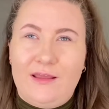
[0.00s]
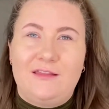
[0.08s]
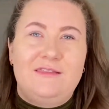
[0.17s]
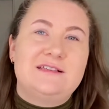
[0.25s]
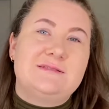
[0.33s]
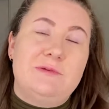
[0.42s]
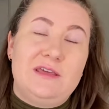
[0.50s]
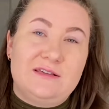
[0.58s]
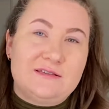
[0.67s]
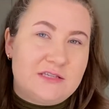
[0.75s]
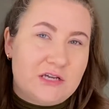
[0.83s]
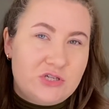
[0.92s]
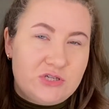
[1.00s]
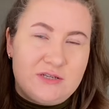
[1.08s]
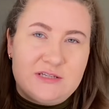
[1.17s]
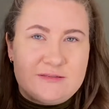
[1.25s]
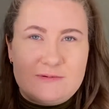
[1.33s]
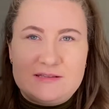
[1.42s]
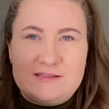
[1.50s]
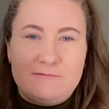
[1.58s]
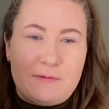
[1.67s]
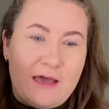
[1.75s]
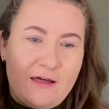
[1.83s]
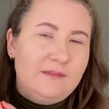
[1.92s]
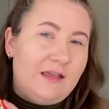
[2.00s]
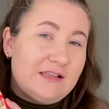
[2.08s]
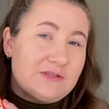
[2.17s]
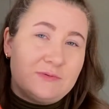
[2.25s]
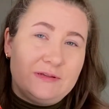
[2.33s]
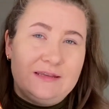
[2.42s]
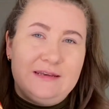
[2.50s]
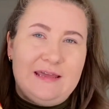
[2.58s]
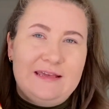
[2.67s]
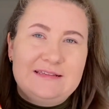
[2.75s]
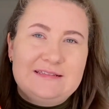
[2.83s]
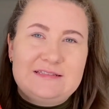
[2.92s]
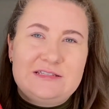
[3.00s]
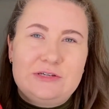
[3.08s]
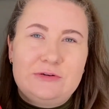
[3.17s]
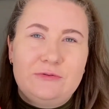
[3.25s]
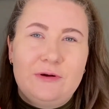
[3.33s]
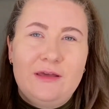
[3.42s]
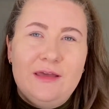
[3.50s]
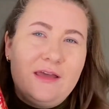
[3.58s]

And this being such an expensive palette, it's really nice to